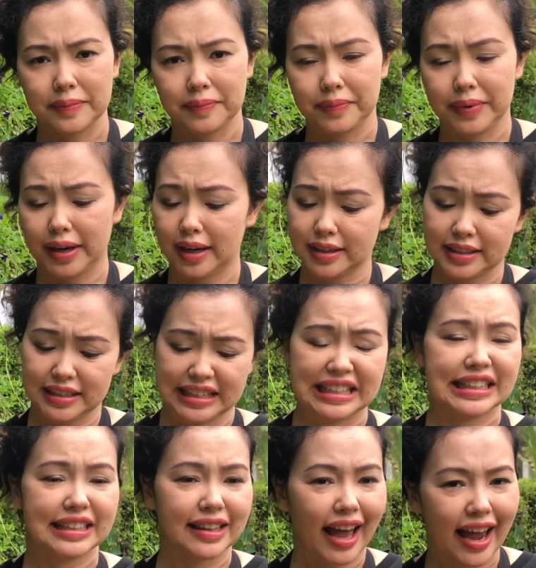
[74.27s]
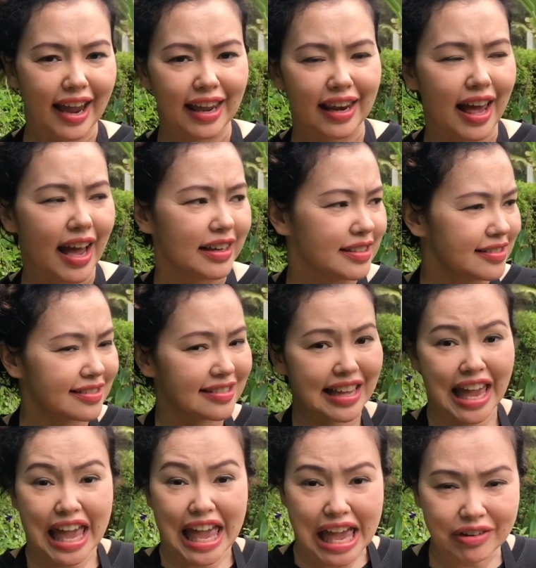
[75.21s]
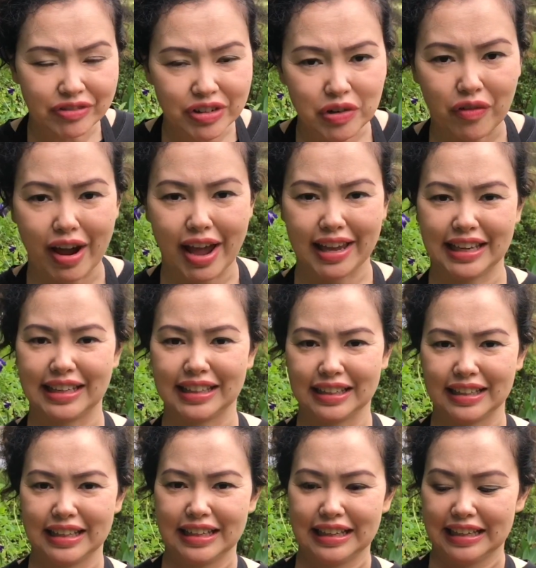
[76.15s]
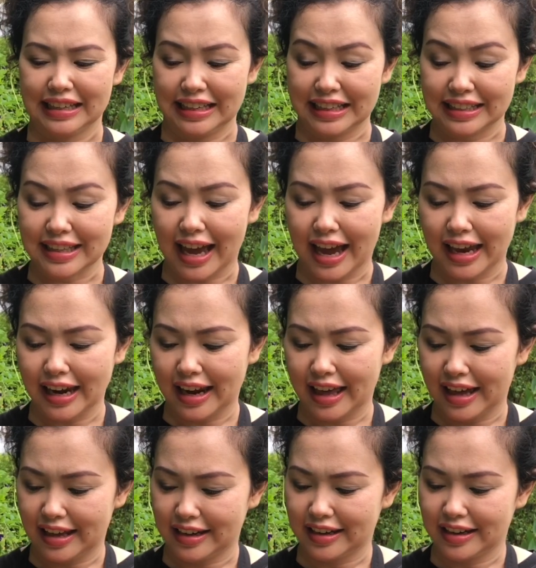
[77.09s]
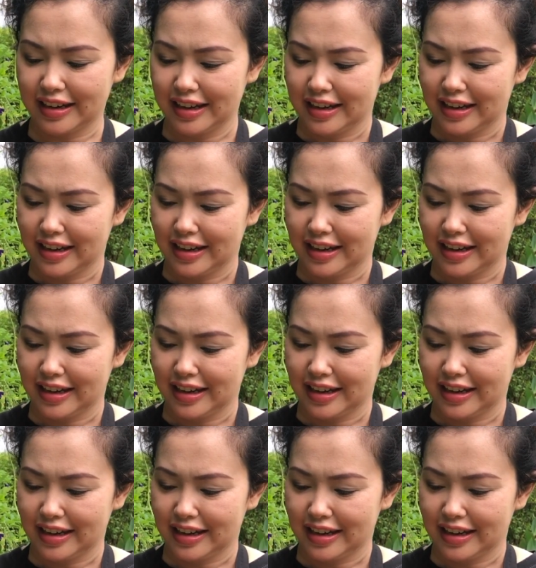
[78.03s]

But in Thailand, it's everywhere in Thailand.